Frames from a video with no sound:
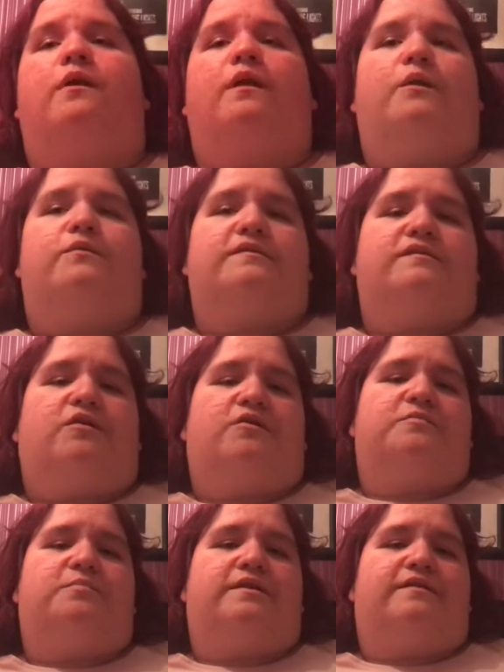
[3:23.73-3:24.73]
while I was in
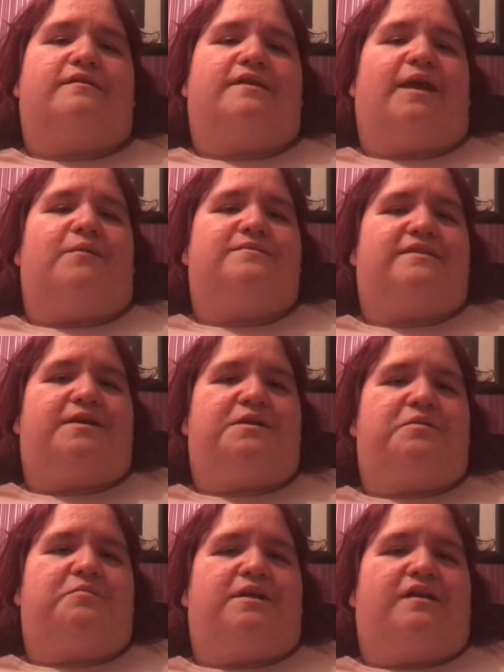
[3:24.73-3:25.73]
hospital, kept
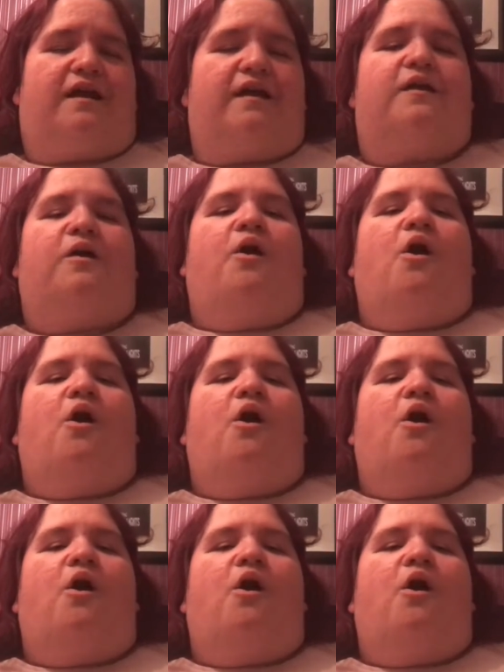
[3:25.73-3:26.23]
sending me like